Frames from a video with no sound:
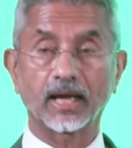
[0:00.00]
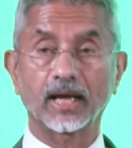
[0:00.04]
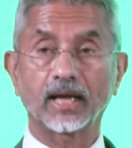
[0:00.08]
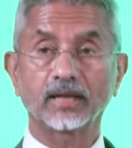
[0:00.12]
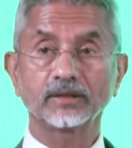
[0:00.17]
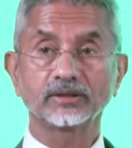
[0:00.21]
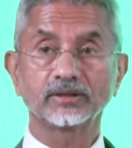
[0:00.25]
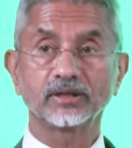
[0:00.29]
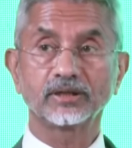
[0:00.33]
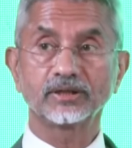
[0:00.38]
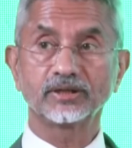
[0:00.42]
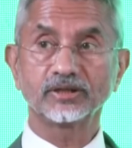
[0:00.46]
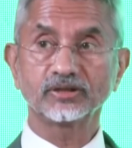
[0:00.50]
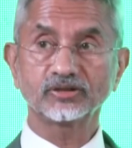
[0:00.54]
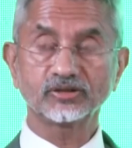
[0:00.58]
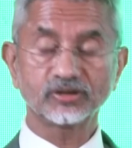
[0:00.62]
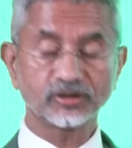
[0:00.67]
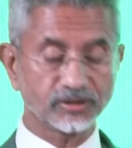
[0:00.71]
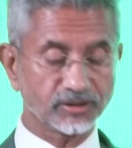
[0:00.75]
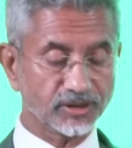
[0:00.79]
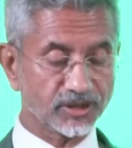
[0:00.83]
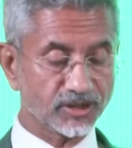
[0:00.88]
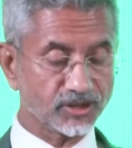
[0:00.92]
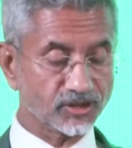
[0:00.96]
and the
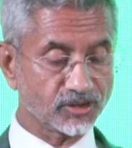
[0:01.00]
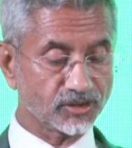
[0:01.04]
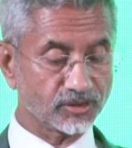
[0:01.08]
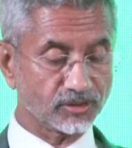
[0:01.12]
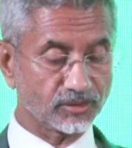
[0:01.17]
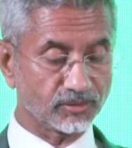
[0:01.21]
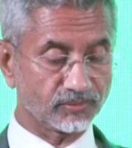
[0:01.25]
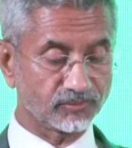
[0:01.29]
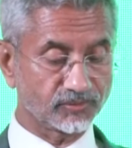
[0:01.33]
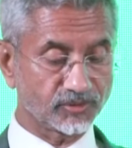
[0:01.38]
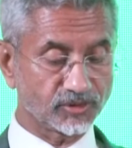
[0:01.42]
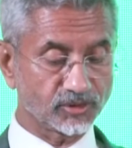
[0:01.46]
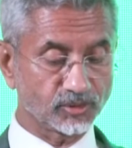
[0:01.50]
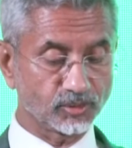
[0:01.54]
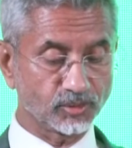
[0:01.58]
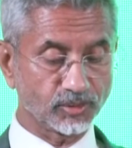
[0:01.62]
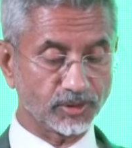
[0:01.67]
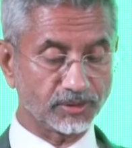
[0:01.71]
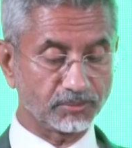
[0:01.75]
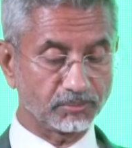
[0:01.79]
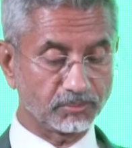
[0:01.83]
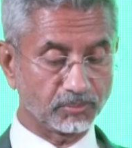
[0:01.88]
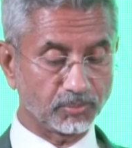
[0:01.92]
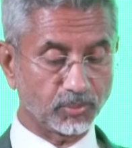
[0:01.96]
designation of two
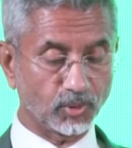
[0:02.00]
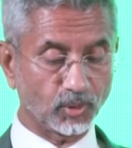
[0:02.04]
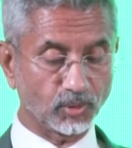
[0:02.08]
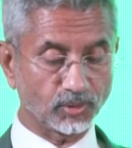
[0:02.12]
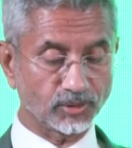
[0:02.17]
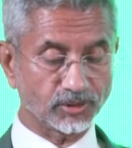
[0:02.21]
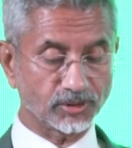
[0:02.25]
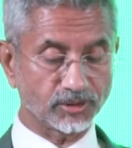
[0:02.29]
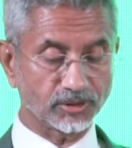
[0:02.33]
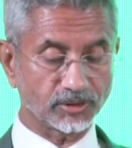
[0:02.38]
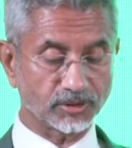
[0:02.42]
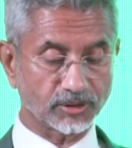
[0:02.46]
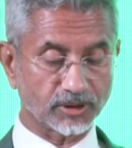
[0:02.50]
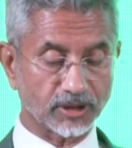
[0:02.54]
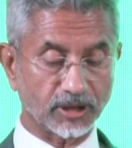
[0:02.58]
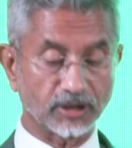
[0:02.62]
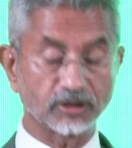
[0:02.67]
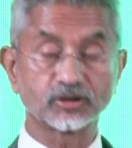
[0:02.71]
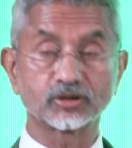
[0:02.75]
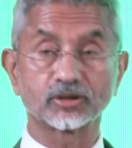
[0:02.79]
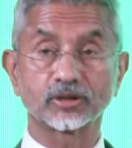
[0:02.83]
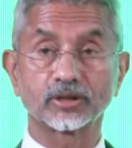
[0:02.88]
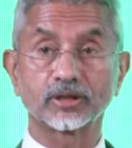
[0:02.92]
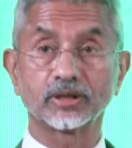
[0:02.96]
important
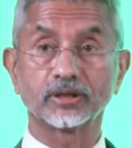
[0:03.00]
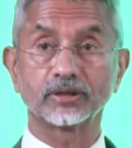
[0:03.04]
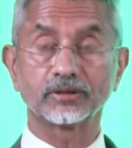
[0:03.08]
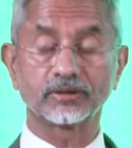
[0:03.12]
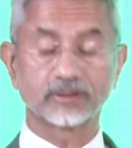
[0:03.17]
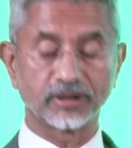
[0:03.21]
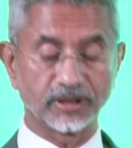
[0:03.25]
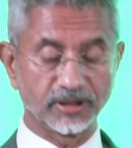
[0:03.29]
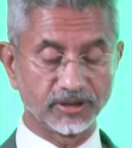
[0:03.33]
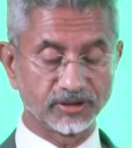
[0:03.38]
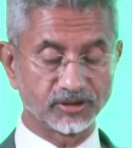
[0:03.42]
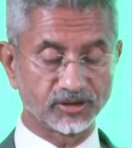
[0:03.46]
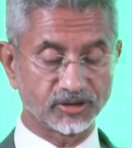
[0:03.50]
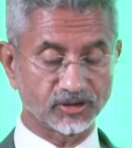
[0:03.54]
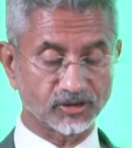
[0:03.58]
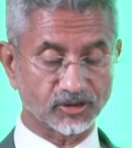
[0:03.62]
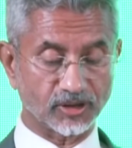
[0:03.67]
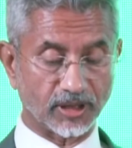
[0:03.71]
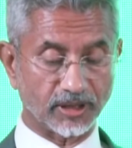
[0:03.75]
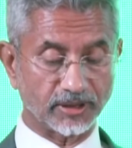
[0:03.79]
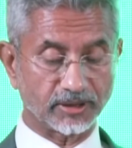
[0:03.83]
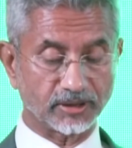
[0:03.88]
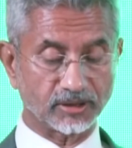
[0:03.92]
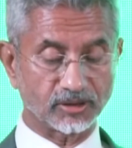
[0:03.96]
cultural religious
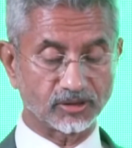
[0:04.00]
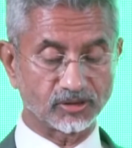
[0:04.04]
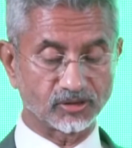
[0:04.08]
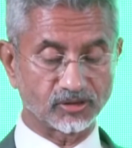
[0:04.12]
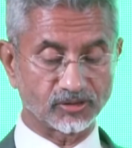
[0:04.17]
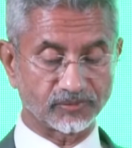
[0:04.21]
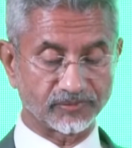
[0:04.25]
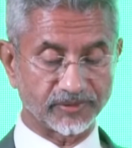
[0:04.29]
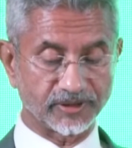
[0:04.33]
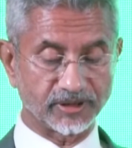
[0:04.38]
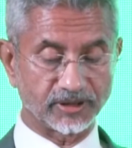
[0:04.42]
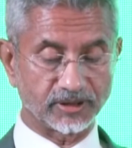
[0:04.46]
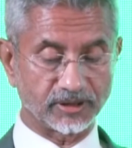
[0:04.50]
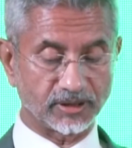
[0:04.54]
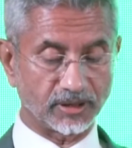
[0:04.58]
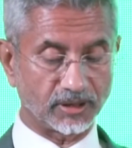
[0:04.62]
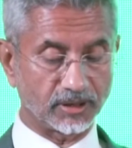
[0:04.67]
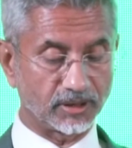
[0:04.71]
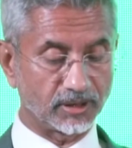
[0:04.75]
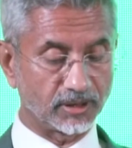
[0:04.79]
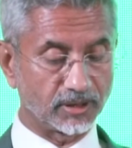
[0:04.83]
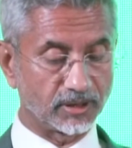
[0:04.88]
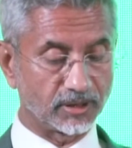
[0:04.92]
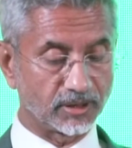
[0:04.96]
icons of India,
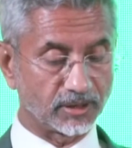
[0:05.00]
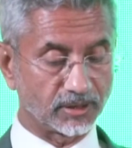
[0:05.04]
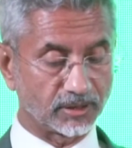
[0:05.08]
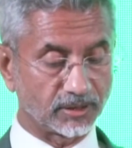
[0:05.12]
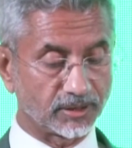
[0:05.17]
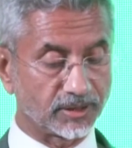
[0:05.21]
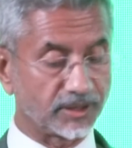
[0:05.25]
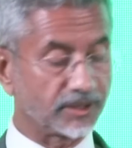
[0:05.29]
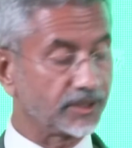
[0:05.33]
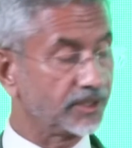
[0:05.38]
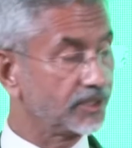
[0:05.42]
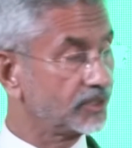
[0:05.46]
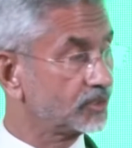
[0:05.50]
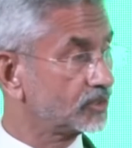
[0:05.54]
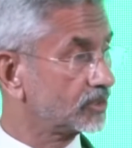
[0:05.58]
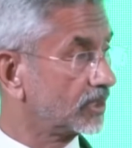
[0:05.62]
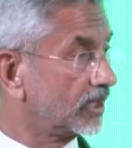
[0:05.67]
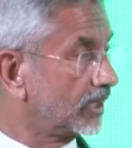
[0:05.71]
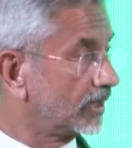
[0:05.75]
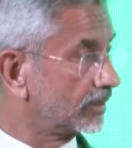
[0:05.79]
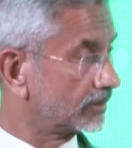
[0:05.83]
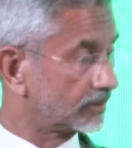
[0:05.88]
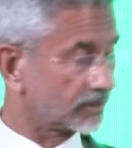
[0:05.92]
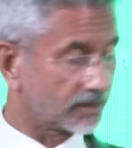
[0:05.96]

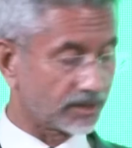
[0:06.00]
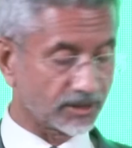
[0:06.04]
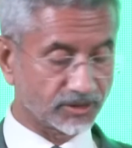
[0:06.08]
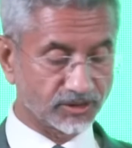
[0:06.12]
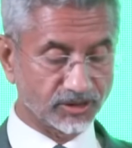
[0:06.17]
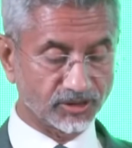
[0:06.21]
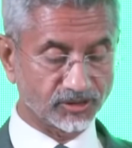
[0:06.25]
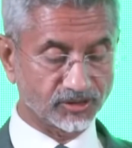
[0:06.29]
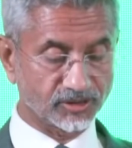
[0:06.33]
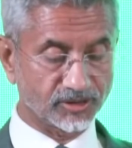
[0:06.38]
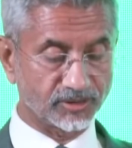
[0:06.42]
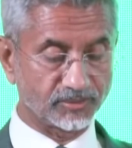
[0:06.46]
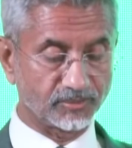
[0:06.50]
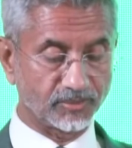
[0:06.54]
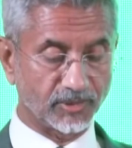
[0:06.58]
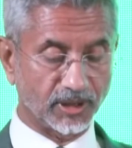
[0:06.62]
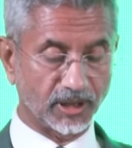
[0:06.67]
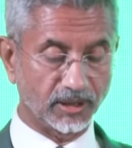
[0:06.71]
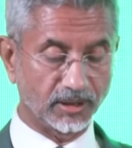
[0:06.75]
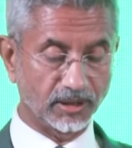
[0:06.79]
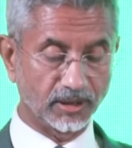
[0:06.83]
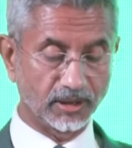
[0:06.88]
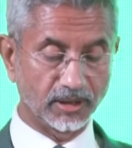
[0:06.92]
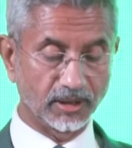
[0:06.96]
Ganesha and
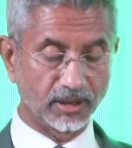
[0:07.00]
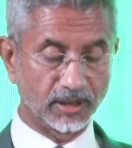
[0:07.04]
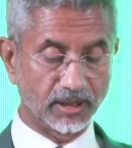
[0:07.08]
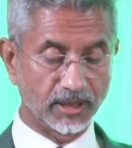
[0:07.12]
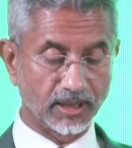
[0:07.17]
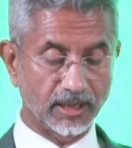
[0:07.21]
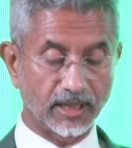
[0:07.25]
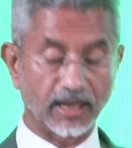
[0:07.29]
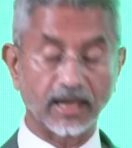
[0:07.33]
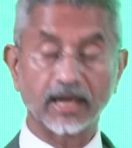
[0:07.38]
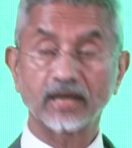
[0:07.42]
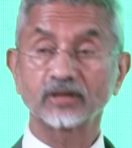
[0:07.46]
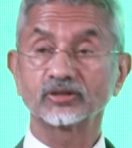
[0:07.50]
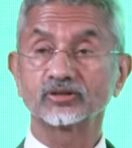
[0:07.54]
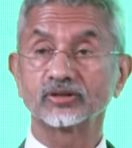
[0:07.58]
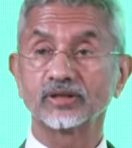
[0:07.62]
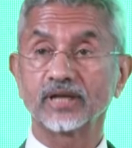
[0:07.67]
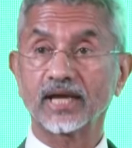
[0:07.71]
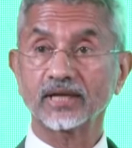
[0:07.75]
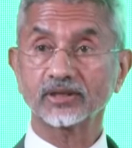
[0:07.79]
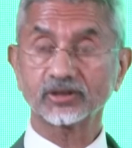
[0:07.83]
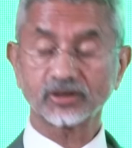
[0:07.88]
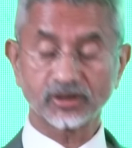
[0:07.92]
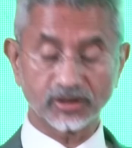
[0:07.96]
Gajasimha, as
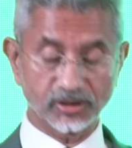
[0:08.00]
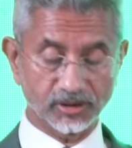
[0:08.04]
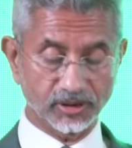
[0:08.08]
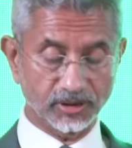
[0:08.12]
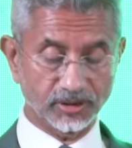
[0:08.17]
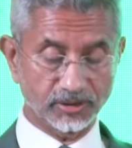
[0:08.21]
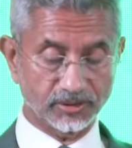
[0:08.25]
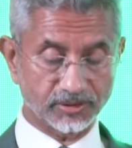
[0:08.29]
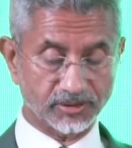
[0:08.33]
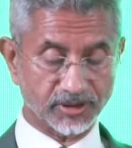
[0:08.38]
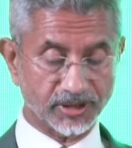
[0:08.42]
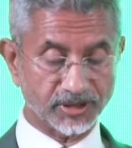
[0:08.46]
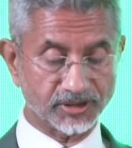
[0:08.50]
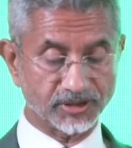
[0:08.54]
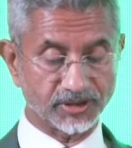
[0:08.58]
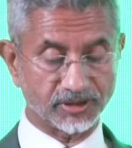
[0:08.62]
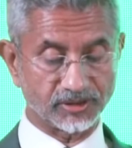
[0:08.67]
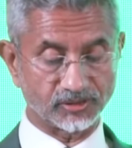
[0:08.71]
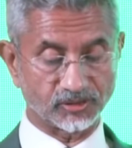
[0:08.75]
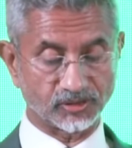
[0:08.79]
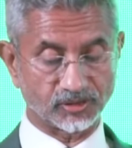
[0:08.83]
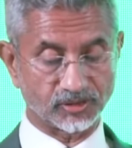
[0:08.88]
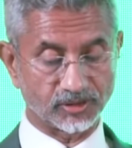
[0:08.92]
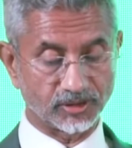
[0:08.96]
national
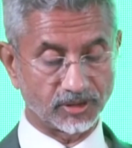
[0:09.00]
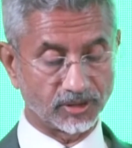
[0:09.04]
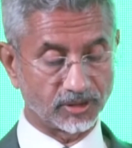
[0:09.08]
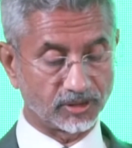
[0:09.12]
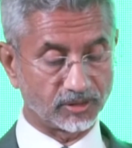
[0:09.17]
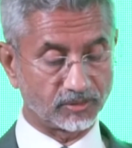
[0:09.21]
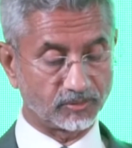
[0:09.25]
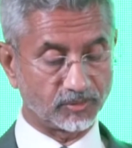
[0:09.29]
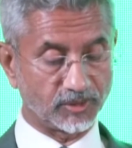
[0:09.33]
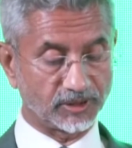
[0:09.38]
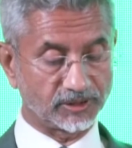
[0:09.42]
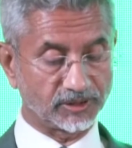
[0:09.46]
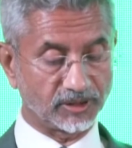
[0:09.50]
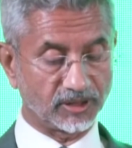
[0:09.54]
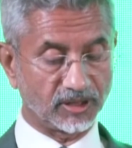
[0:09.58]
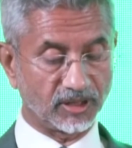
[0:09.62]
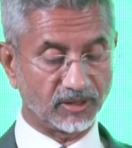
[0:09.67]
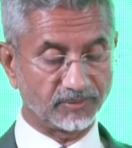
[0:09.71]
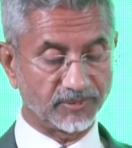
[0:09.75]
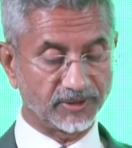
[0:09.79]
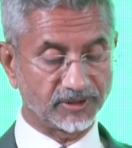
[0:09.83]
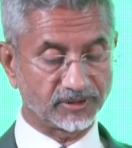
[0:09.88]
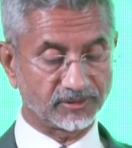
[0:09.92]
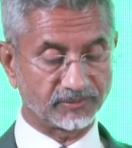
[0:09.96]
treasures by the
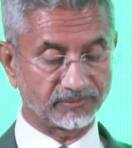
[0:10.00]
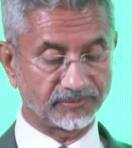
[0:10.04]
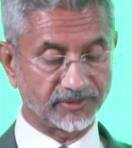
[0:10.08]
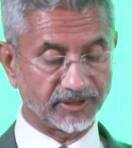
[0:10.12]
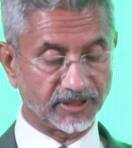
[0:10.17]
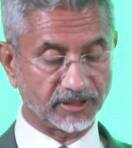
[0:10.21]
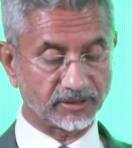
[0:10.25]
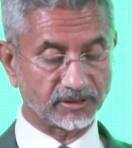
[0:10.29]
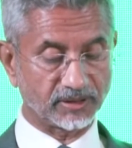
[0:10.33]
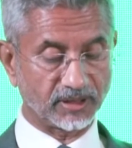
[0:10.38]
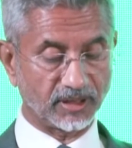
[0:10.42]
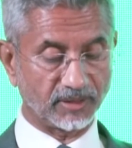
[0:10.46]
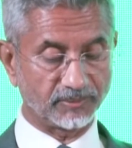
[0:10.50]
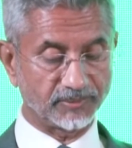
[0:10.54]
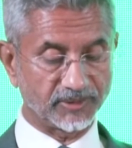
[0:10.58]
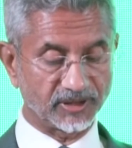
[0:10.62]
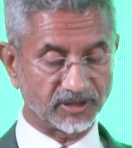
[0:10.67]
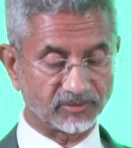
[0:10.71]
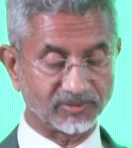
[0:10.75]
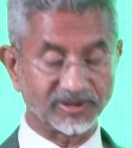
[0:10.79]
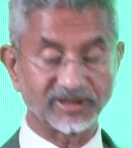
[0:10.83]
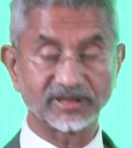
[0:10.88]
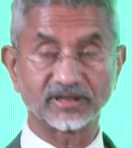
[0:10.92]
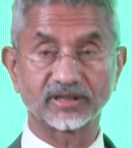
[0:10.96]
government of Vietnam in
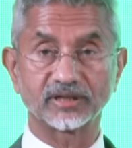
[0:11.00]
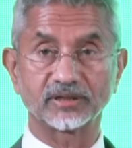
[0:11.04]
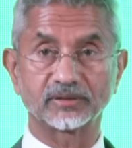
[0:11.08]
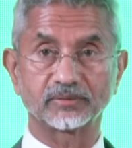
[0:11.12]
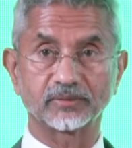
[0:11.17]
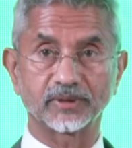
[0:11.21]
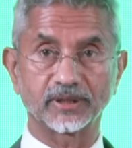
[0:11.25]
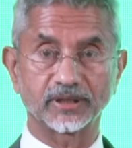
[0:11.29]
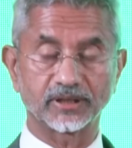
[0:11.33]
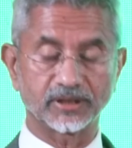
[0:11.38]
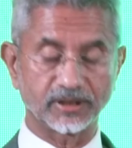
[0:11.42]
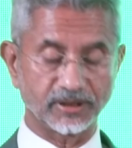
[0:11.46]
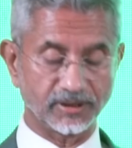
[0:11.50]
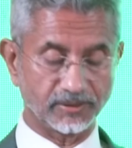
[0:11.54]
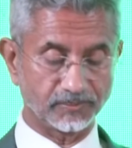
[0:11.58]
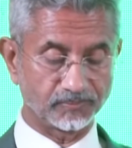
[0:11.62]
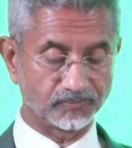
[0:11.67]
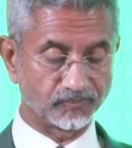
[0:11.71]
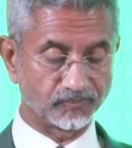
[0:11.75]
2020,